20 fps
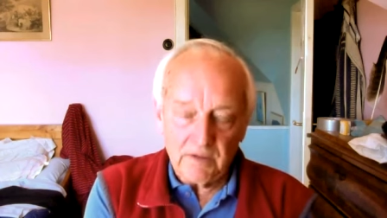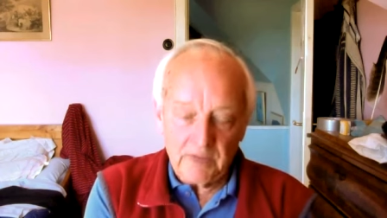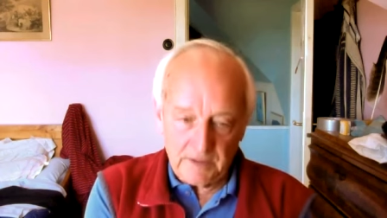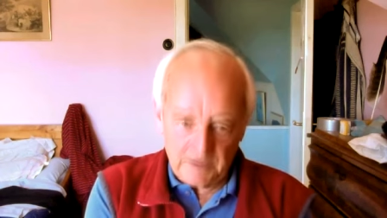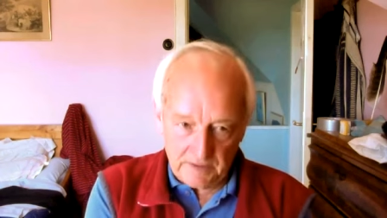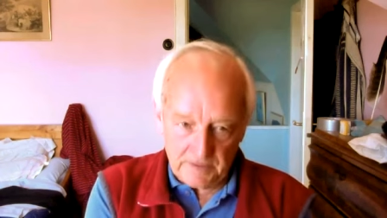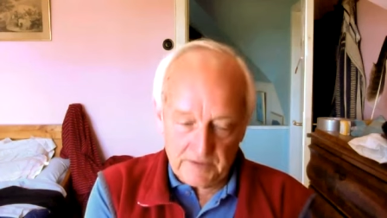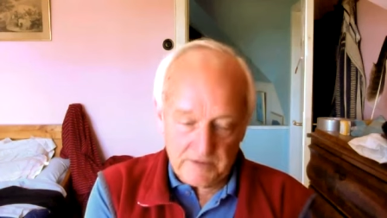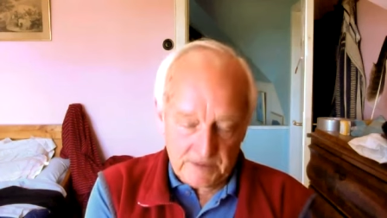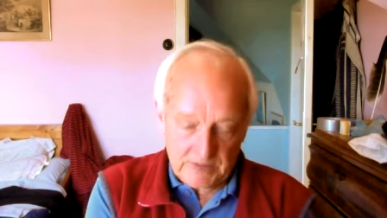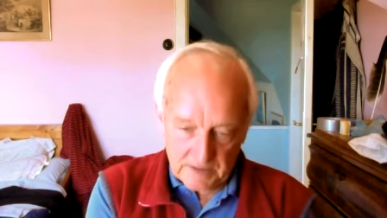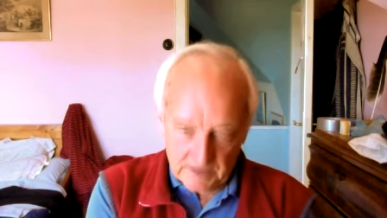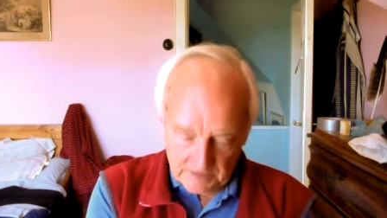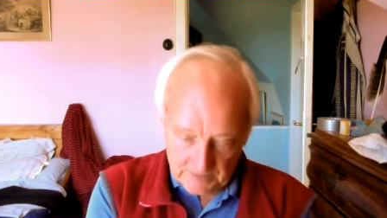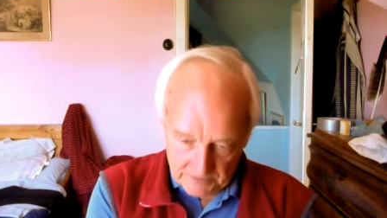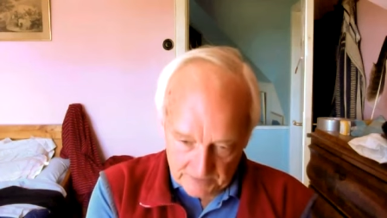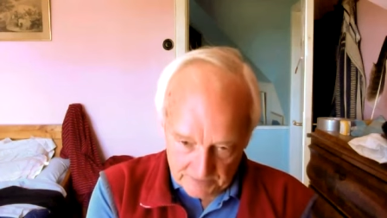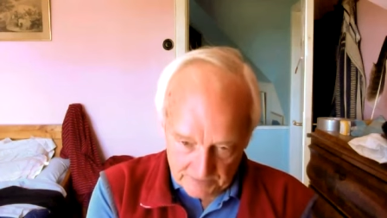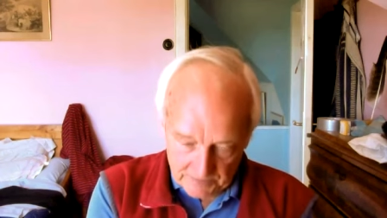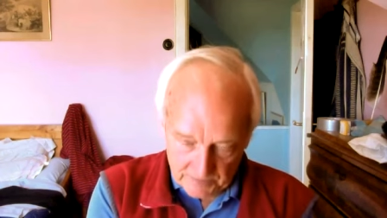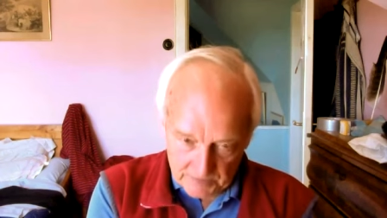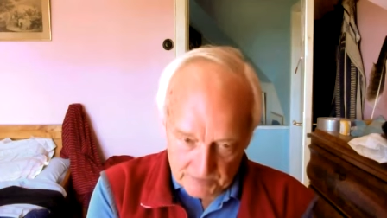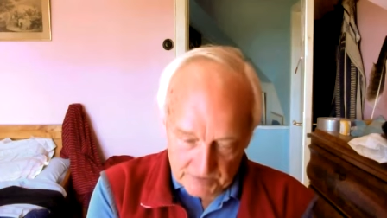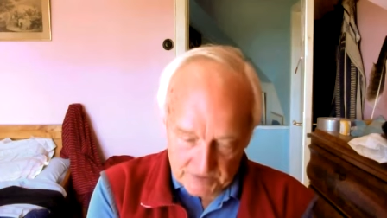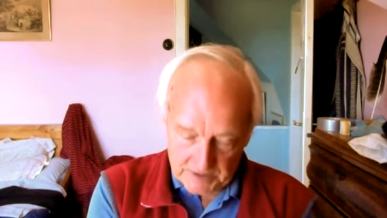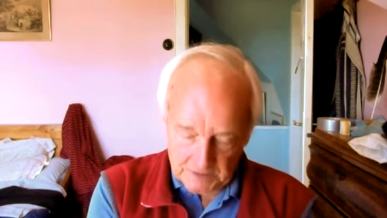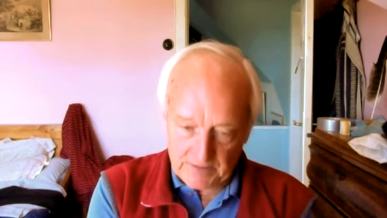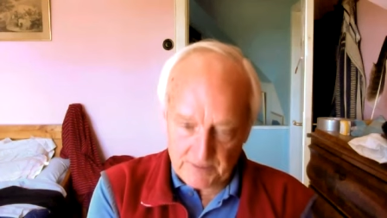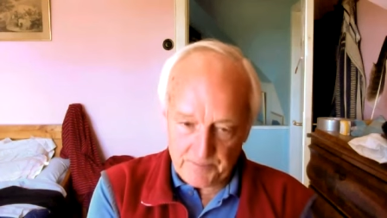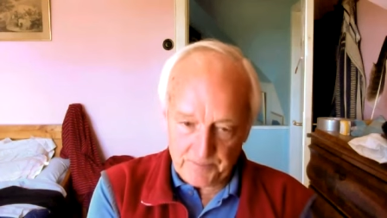uh, uh the
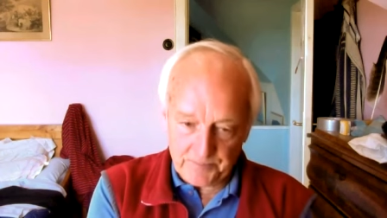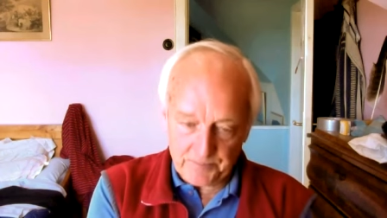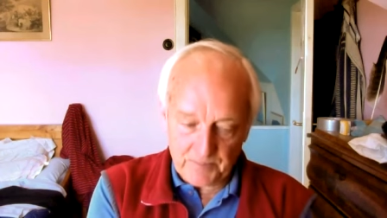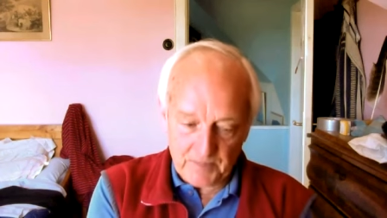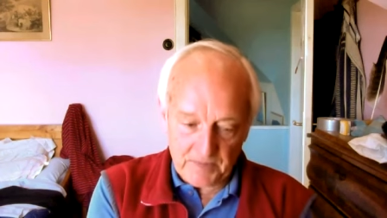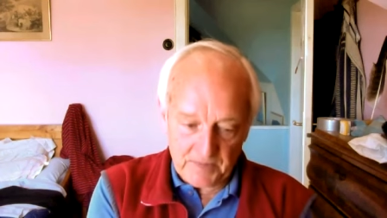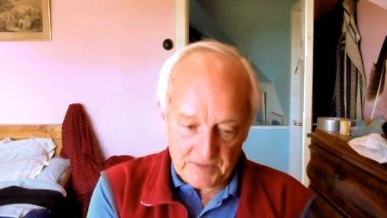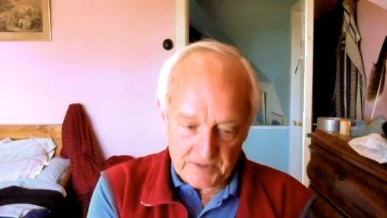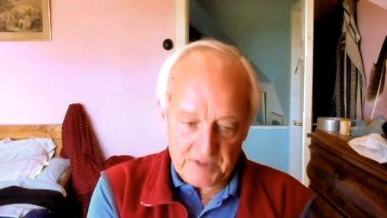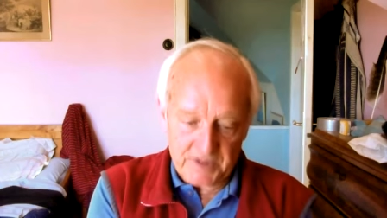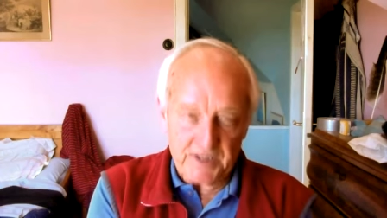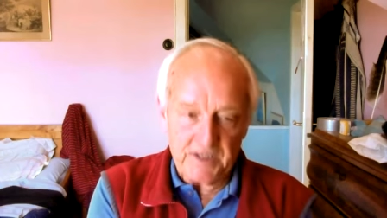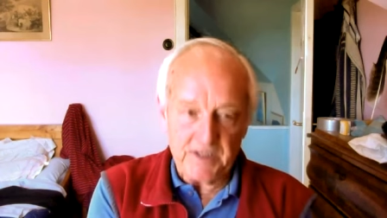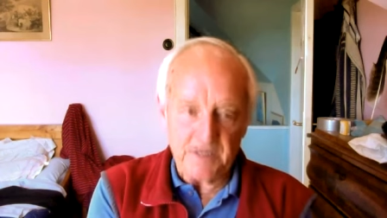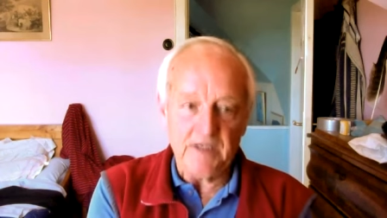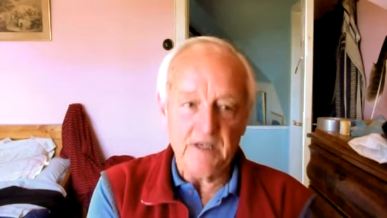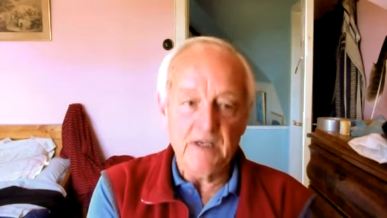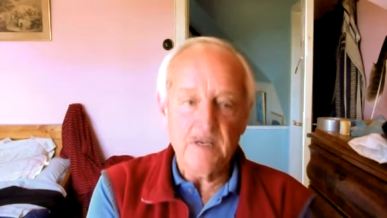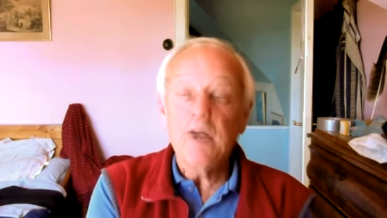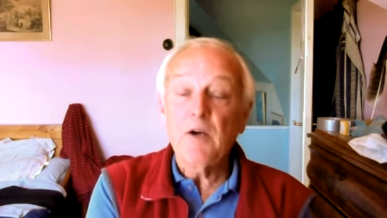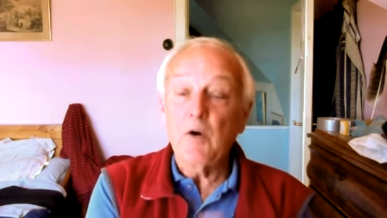sea the sea.